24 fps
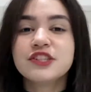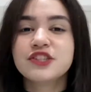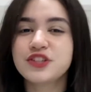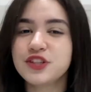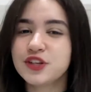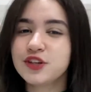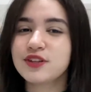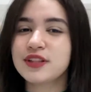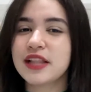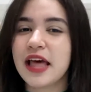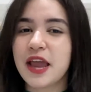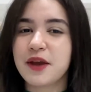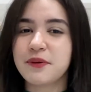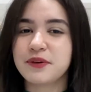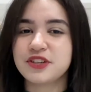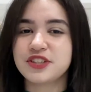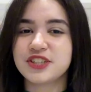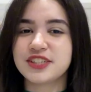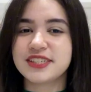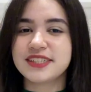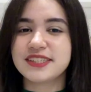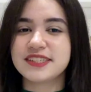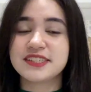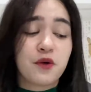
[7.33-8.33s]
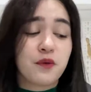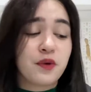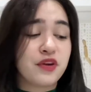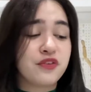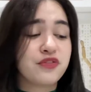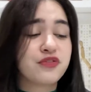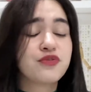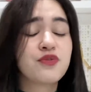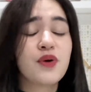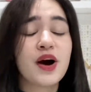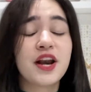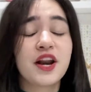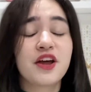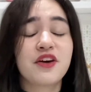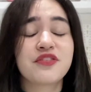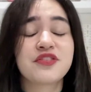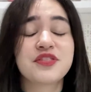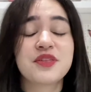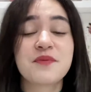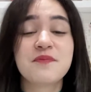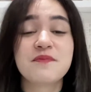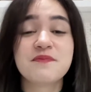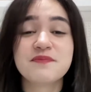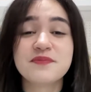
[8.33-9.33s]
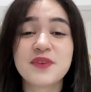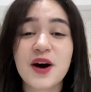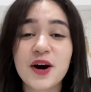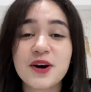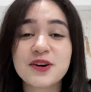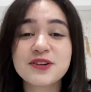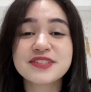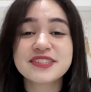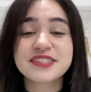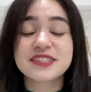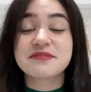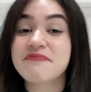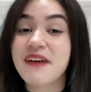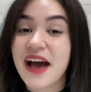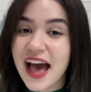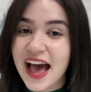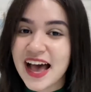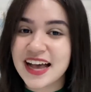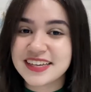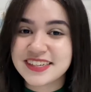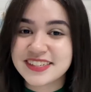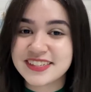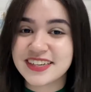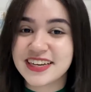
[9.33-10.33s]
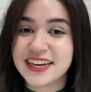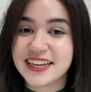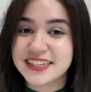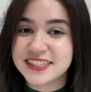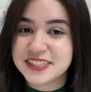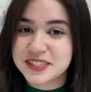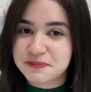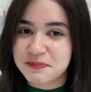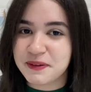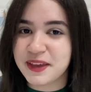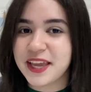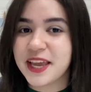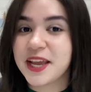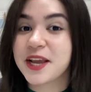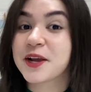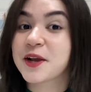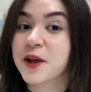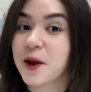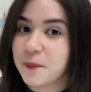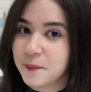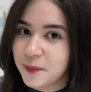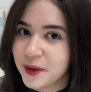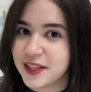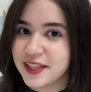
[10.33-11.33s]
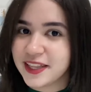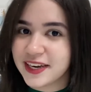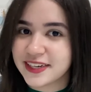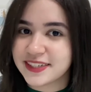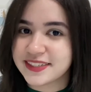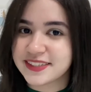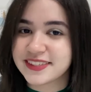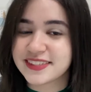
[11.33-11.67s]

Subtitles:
two languages with one of the most passionate speaking communities,